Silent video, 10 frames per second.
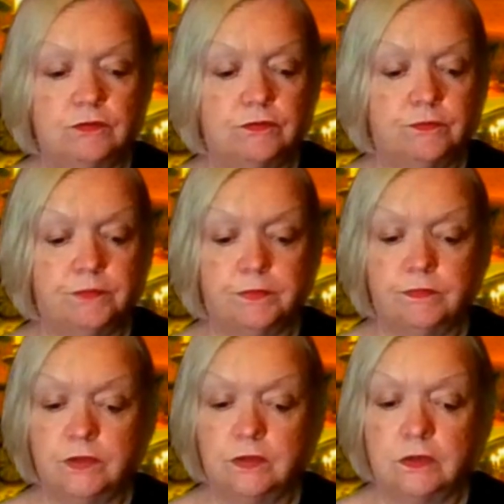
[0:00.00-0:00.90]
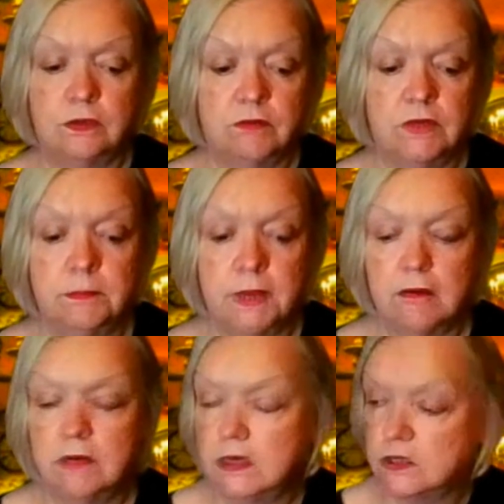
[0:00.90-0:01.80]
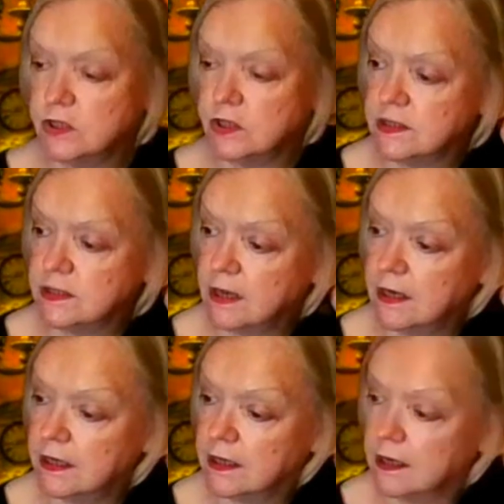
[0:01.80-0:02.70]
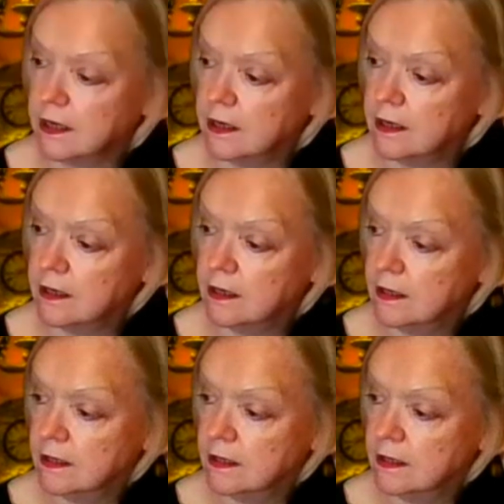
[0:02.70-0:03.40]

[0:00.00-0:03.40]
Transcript: you've you know you're in a marriage and it's like uh